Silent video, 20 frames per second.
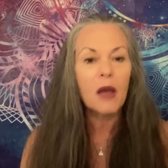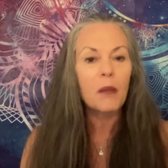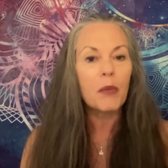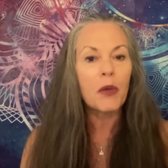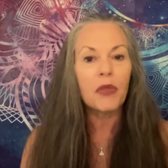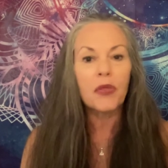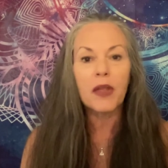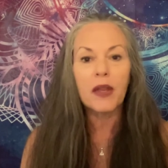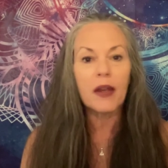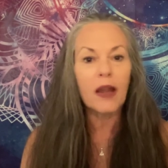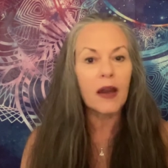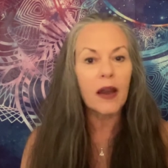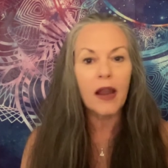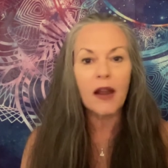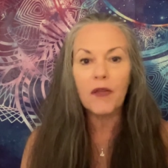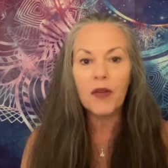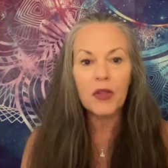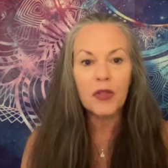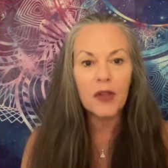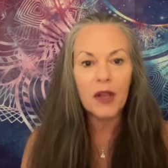But then
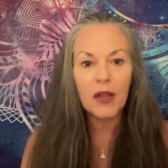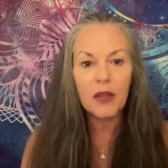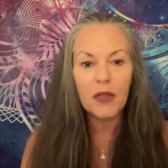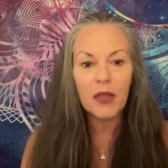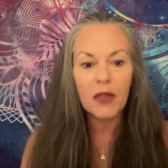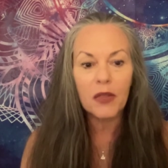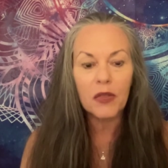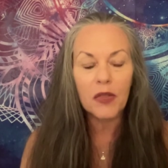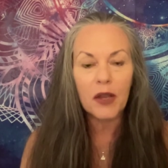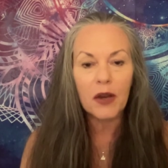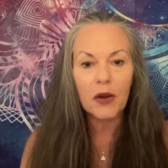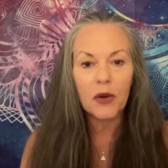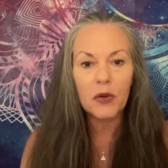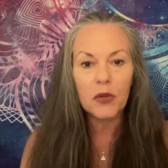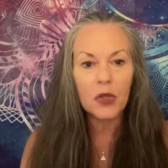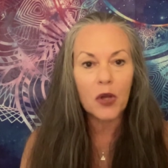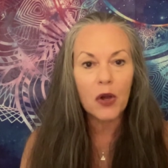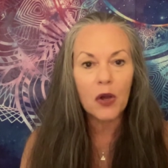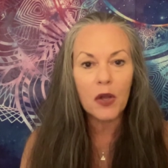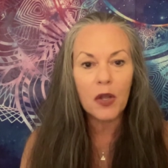everything that they're
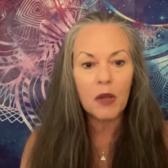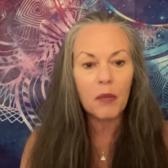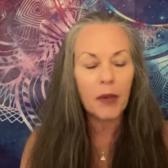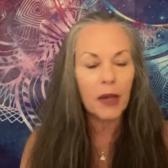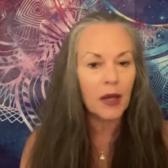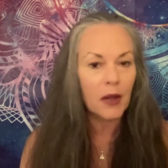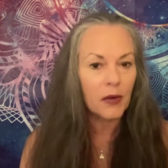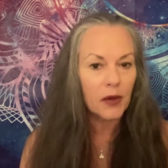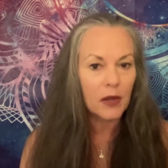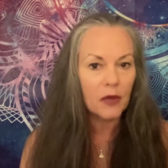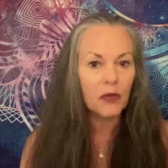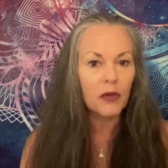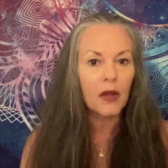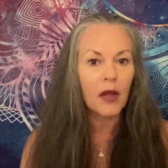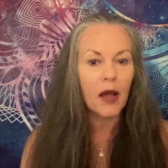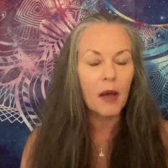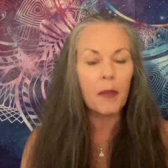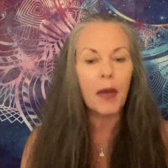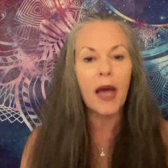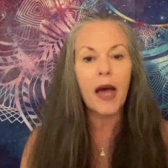talking about is
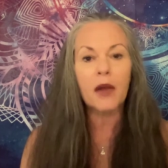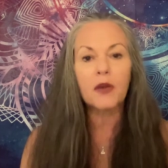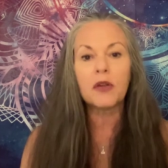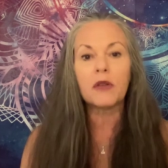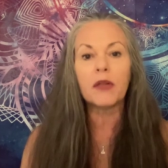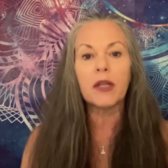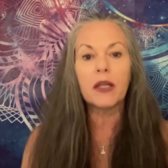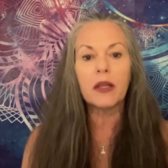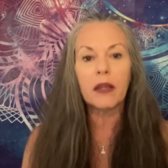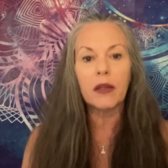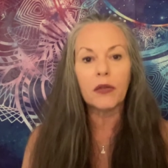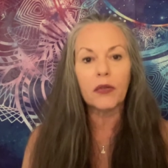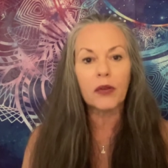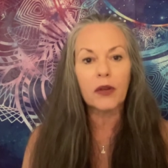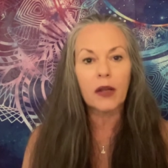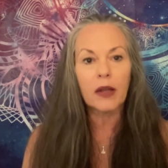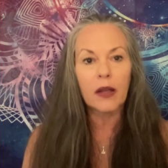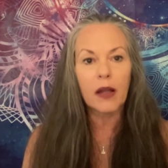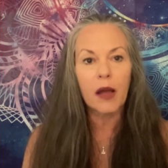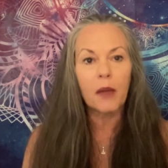I'm actively
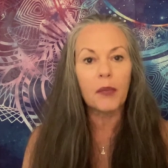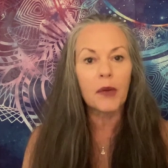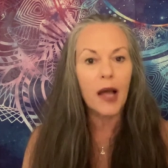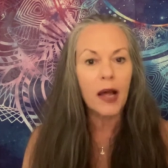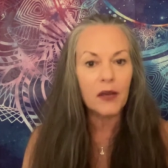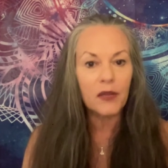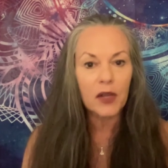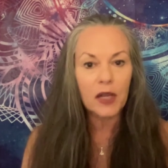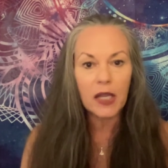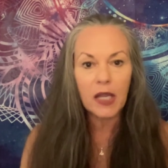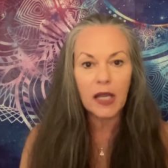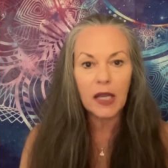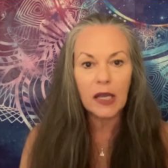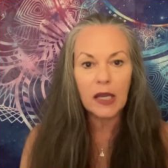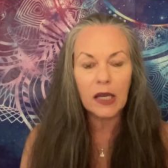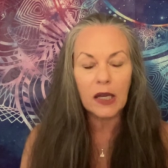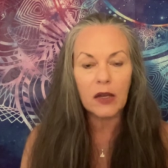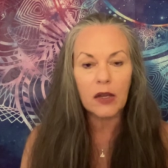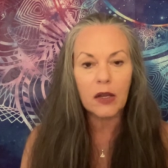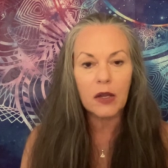listening. I'm not taking
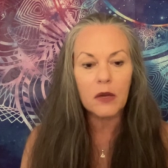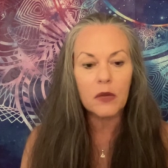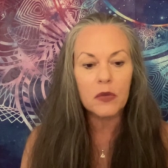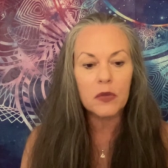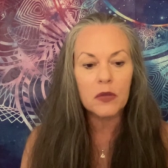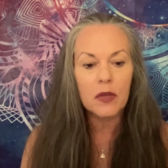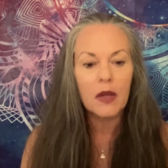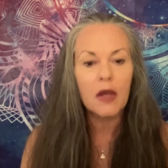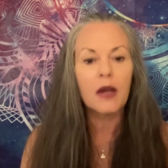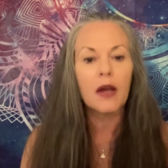any notes.